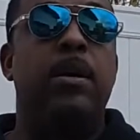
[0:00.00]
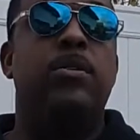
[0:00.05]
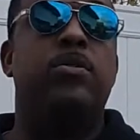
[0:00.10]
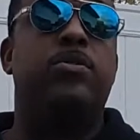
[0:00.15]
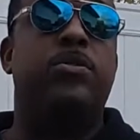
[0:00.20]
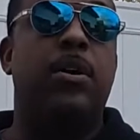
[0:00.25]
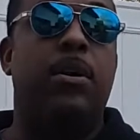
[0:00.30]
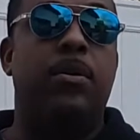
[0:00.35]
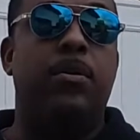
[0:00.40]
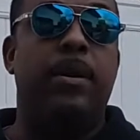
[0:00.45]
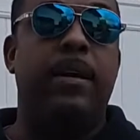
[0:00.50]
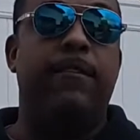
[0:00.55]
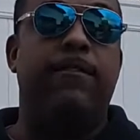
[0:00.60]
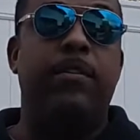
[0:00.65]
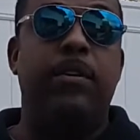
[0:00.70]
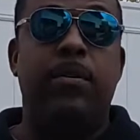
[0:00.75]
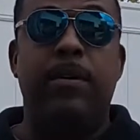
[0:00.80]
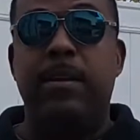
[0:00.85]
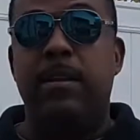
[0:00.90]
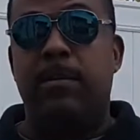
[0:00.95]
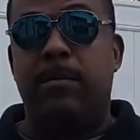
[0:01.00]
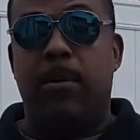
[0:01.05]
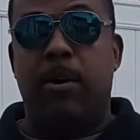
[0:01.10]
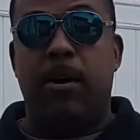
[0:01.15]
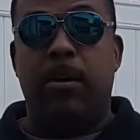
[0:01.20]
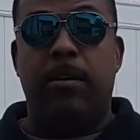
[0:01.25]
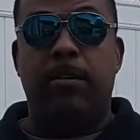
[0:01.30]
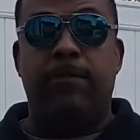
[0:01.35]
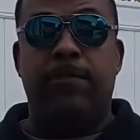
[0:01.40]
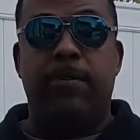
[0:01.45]
So if you're in the
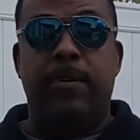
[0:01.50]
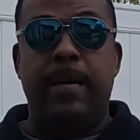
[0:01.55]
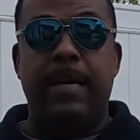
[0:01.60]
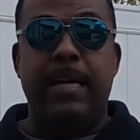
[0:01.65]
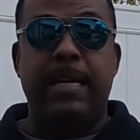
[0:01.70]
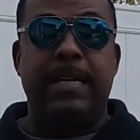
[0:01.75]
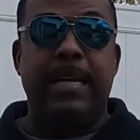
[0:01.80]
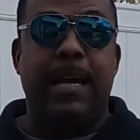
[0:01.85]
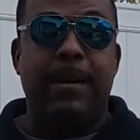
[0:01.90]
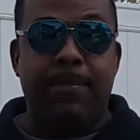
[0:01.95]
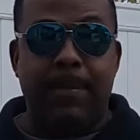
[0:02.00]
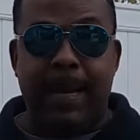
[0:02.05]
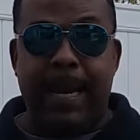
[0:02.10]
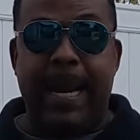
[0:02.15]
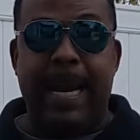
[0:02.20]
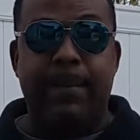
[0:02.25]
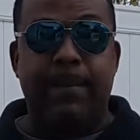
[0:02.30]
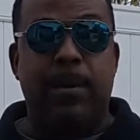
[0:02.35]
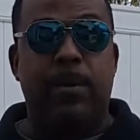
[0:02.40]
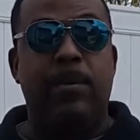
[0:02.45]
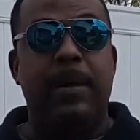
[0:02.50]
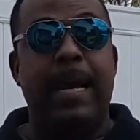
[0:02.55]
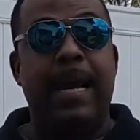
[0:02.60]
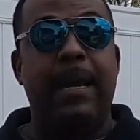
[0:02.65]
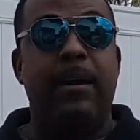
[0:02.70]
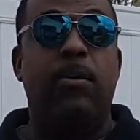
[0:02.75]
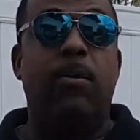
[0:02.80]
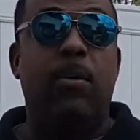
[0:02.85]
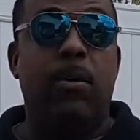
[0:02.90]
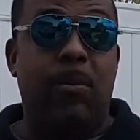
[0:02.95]
market for any type of ammo
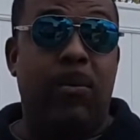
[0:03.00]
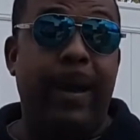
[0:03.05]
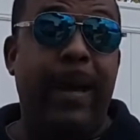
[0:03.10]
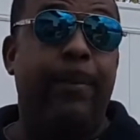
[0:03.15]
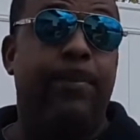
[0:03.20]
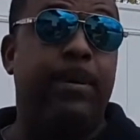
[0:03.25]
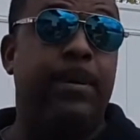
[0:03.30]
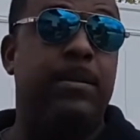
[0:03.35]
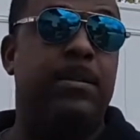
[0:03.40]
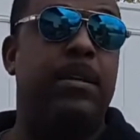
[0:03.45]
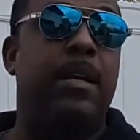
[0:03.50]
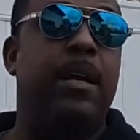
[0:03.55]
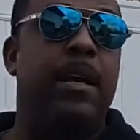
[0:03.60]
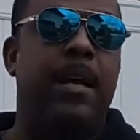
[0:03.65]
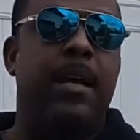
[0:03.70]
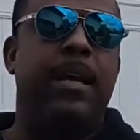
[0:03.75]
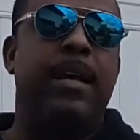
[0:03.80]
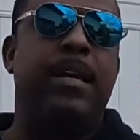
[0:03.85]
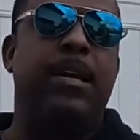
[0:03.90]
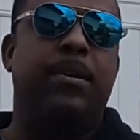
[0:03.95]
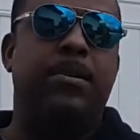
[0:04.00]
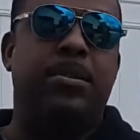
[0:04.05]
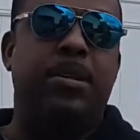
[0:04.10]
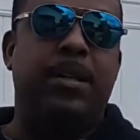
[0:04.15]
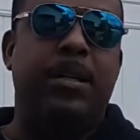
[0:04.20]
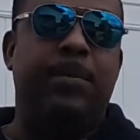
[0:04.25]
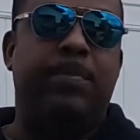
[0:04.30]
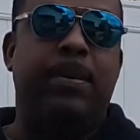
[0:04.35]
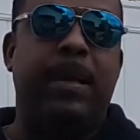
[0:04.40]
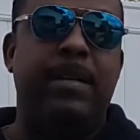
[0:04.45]
and or weapons, it's a
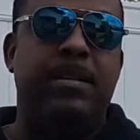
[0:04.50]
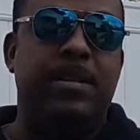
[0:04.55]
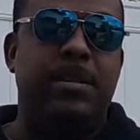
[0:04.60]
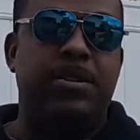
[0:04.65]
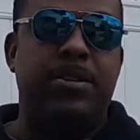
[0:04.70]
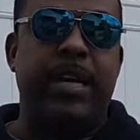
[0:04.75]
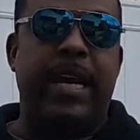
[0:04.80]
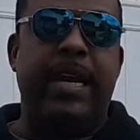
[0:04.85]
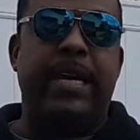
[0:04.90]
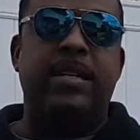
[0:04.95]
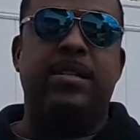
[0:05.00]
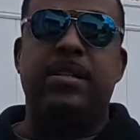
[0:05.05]
good place to check.